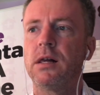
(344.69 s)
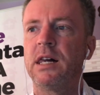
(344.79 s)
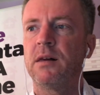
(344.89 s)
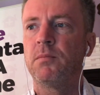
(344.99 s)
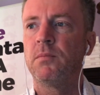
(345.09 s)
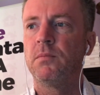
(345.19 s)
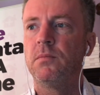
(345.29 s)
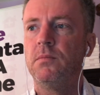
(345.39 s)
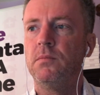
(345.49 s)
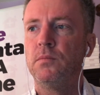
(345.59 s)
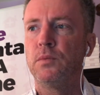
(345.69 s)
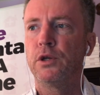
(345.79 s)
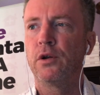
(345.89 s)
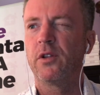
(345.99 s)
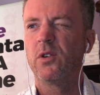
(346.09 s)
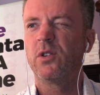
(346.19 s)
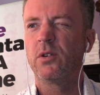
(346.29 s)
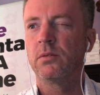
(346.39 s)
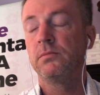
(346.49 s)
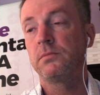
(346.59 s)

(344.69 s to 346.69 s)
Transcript: Um, you know, those are